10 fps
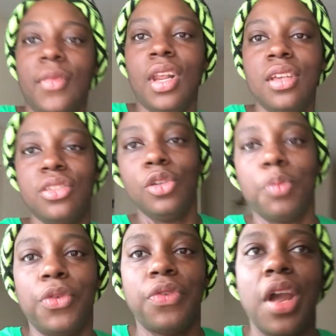My
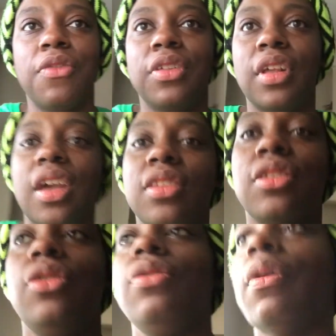super favorite thing
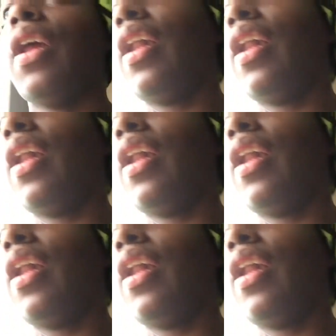to do right